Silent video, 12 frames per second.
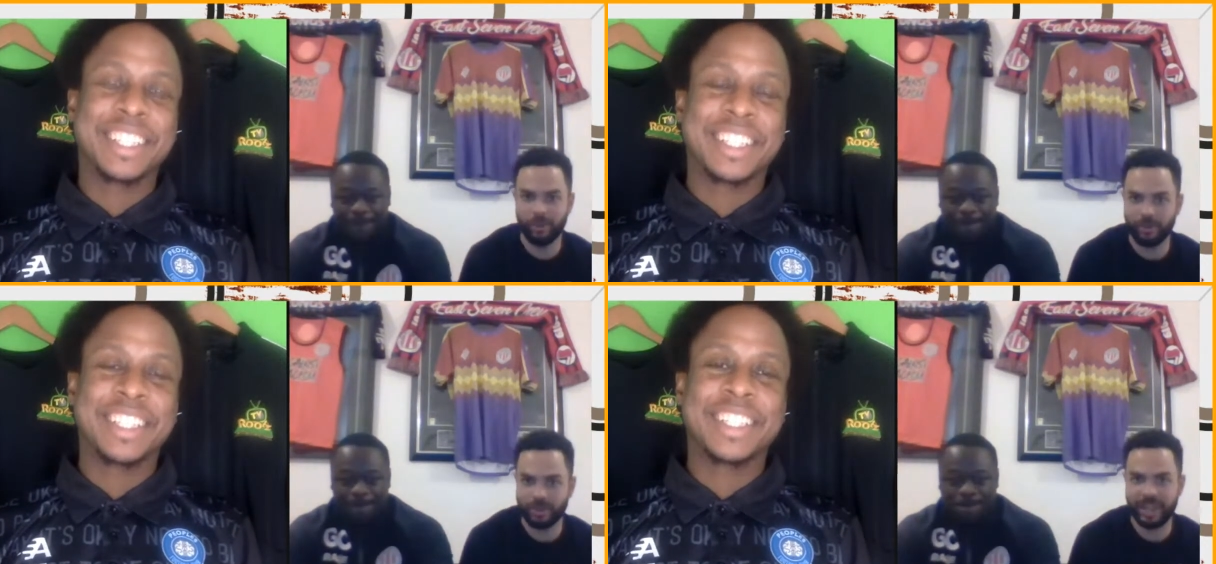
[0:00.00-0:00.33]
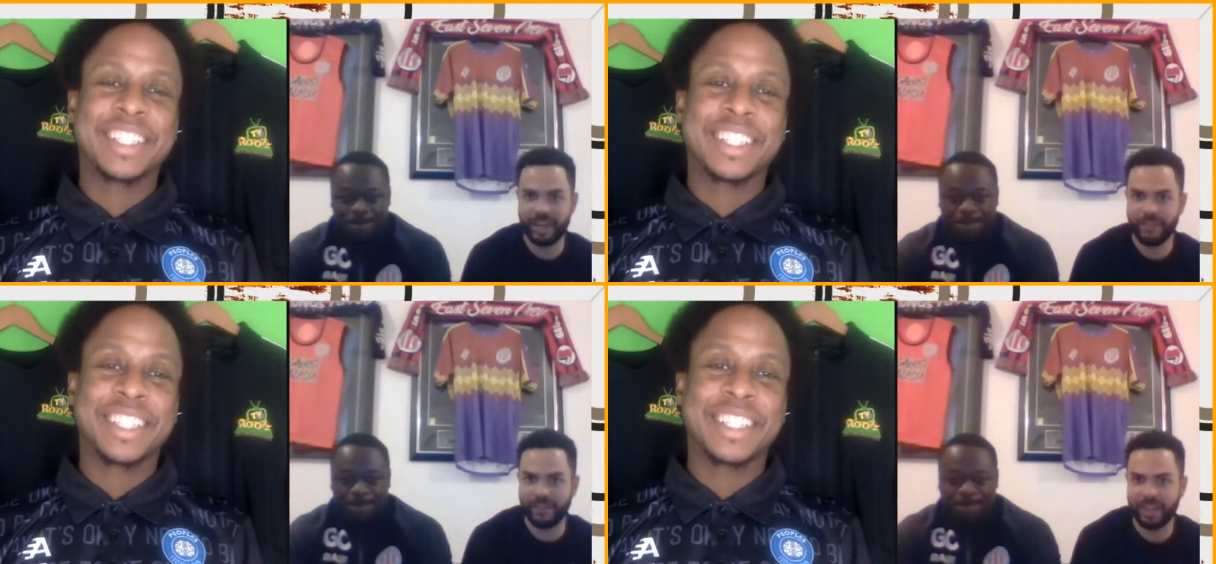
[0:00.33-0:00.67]
Speaker 1: laurels or
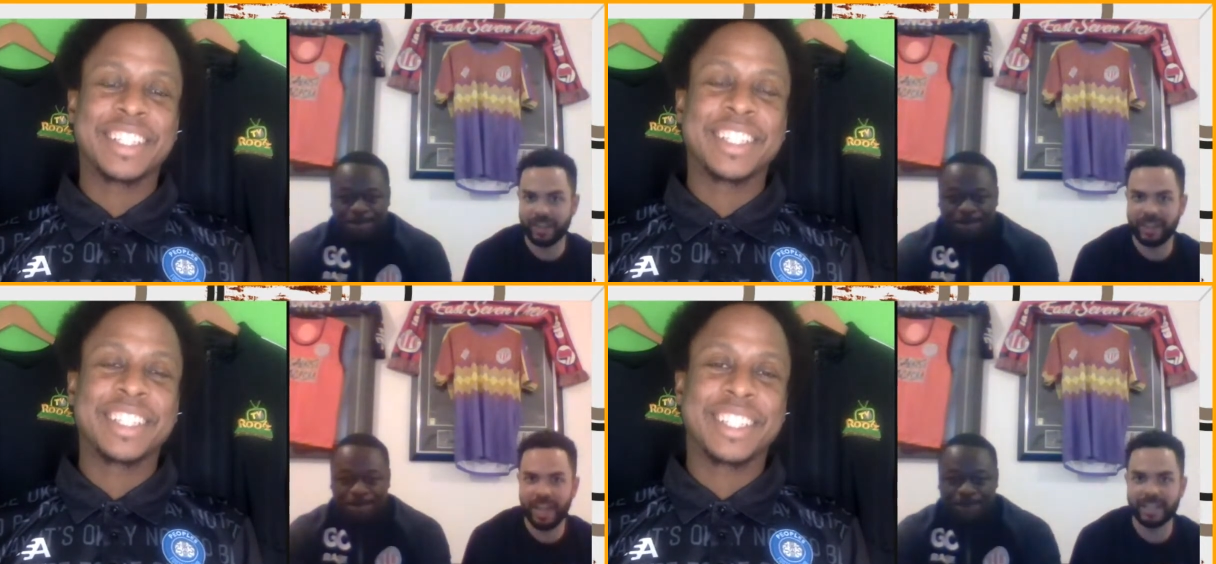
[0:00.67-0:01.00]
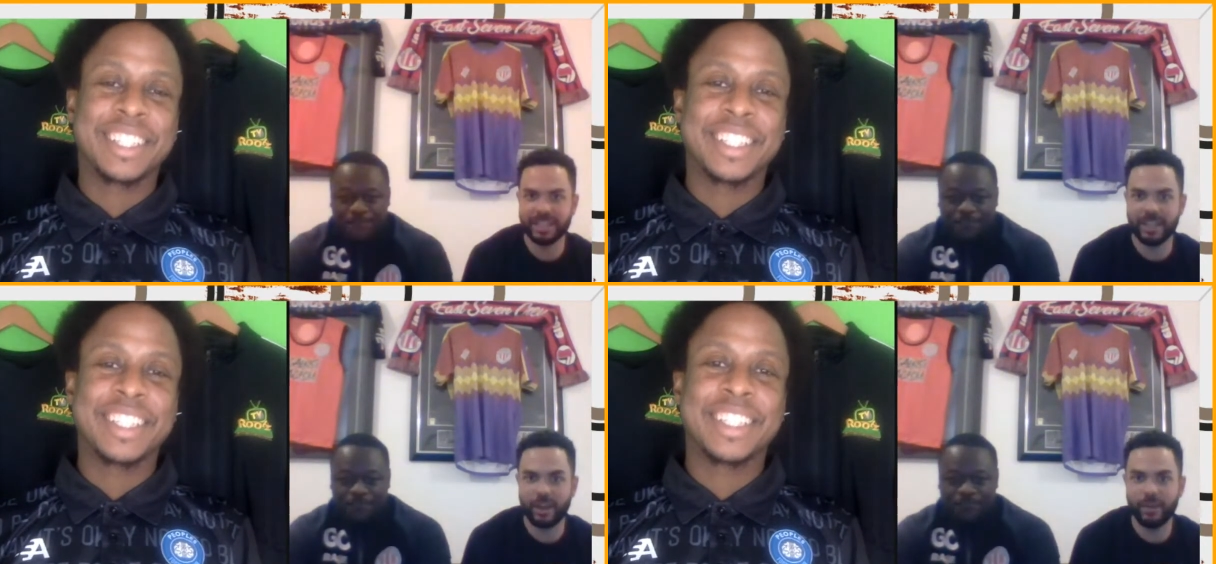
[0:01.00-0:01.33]
anything like
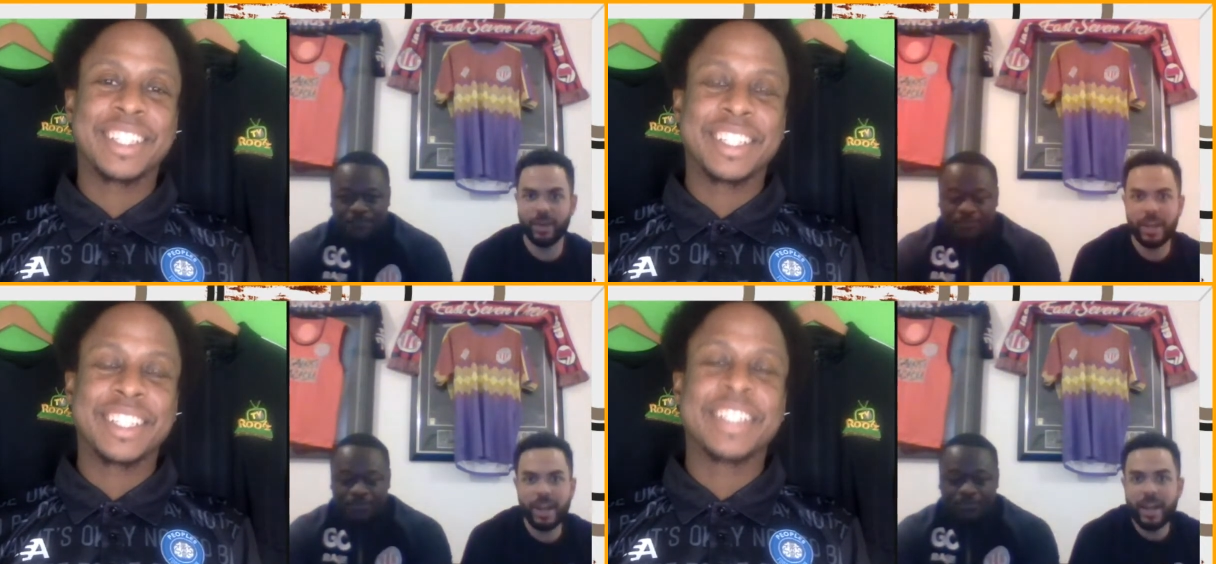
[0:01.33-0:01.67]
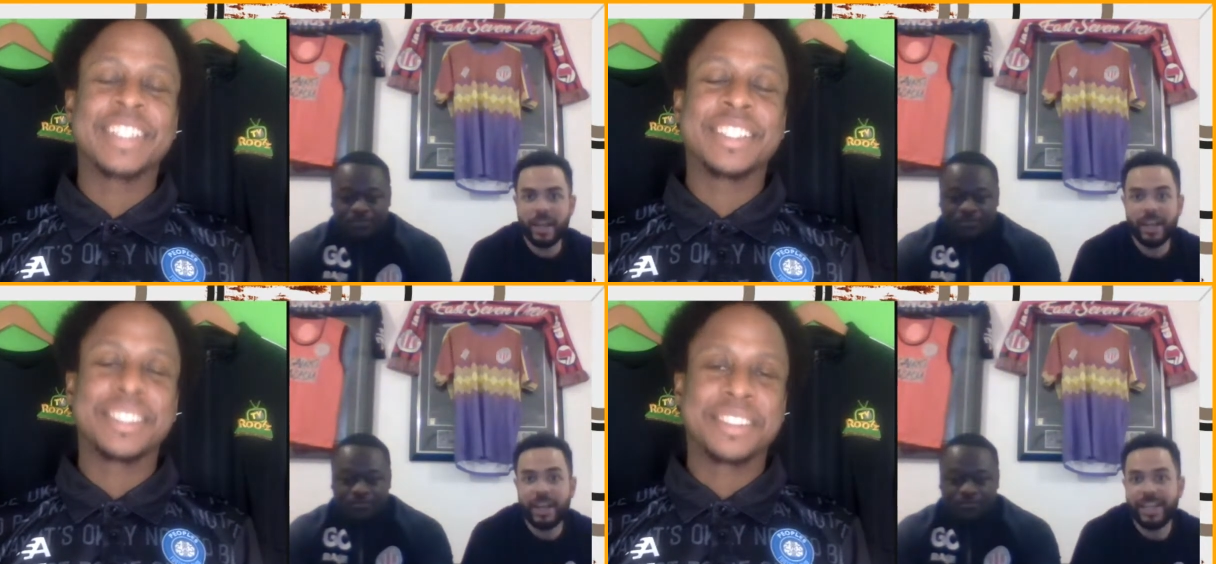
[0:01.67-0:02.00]
that. So
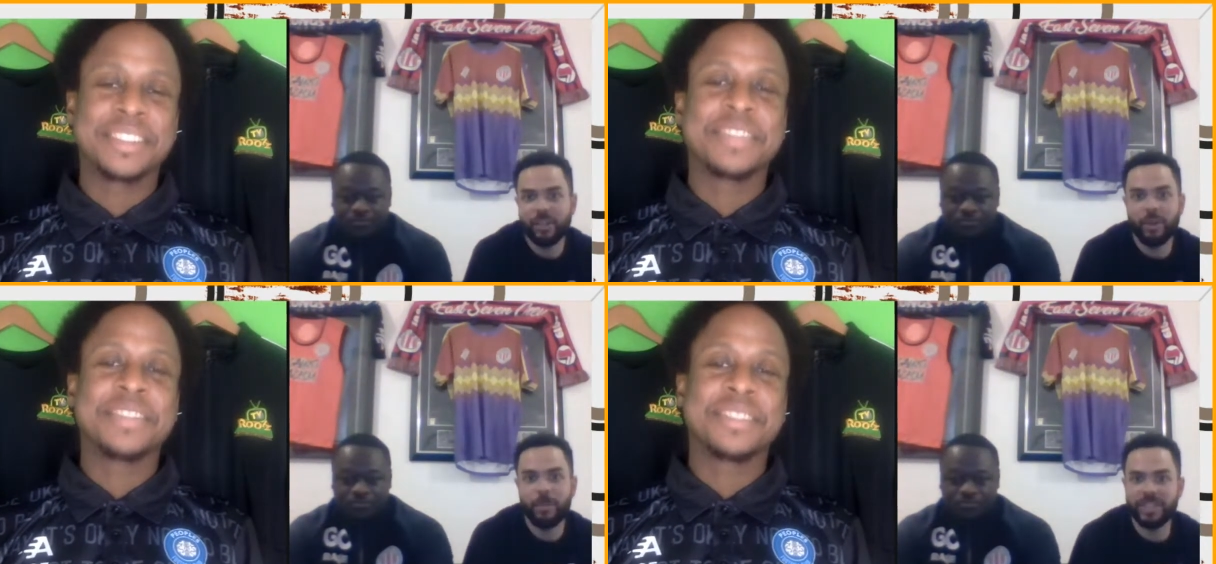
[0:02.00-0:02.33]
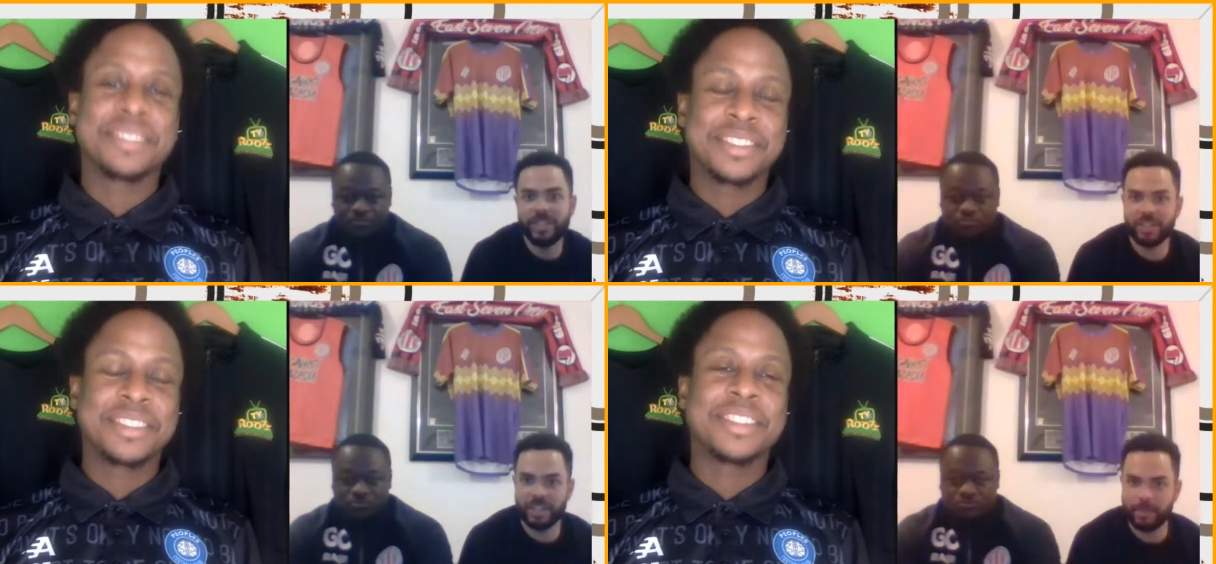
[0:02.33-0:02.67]
it's a good
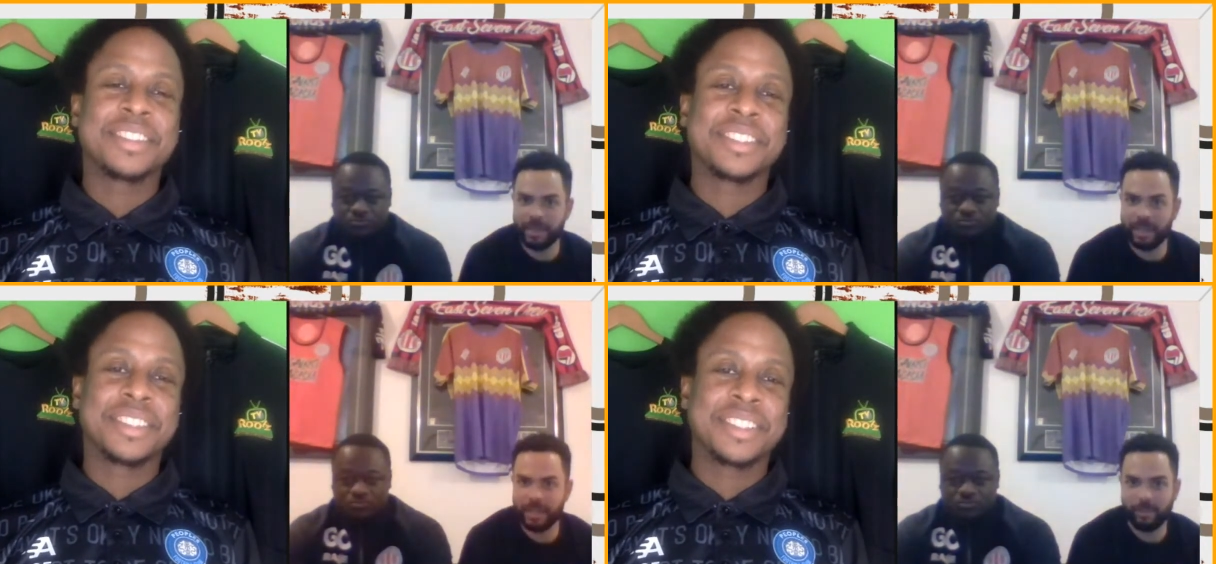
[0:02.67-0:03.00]
position to be